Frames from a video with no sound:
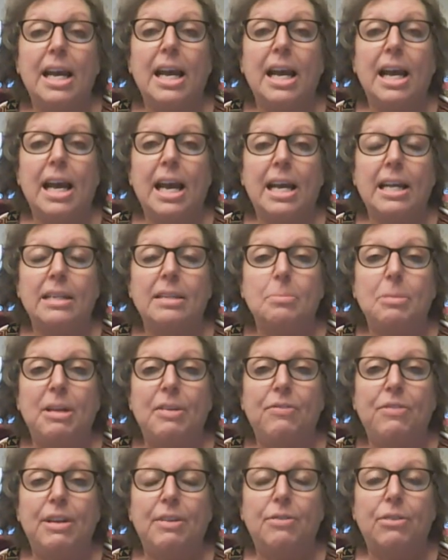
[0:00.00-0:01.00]
and be
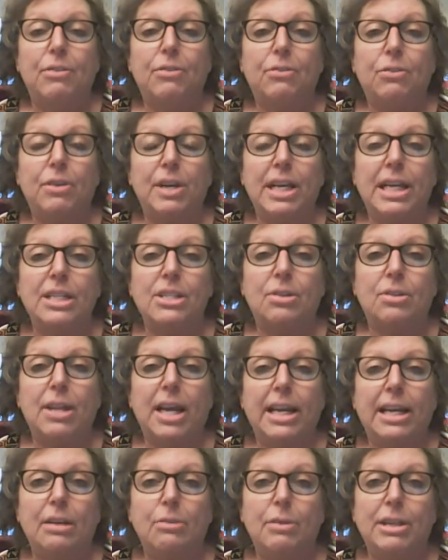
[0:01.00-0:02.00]
fever free so they
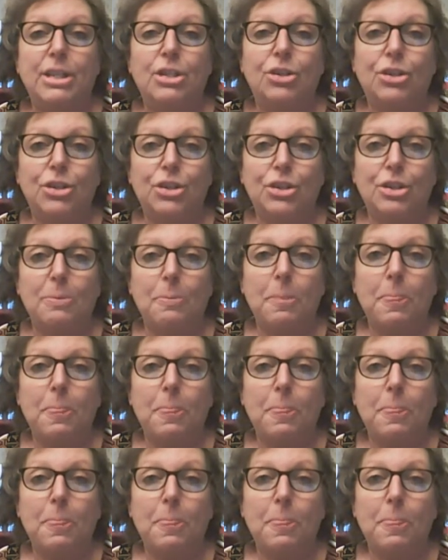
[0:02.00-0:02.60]
can return.